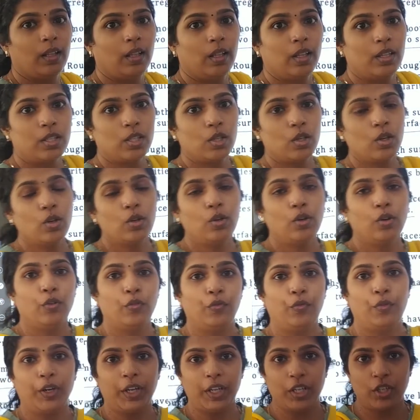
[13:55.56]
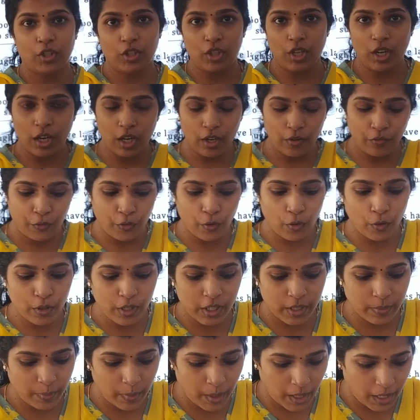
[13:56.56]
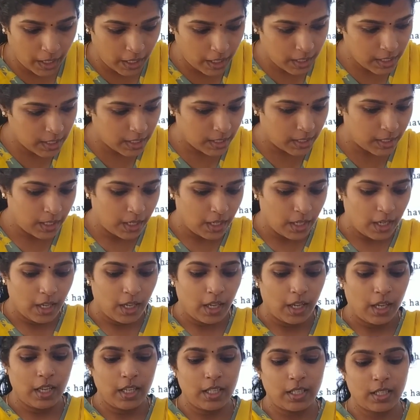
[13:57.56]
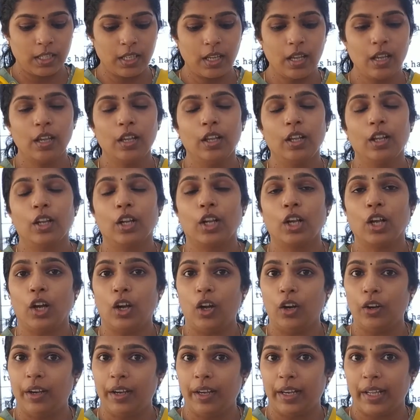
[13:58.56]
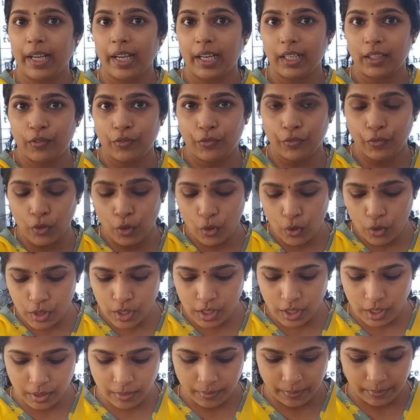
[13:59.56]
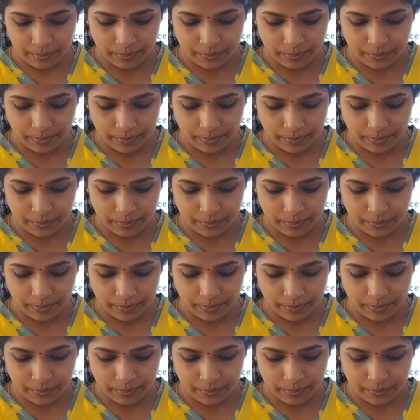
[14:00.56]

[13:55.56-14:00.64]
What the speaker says: so frictional force means it's a contact force.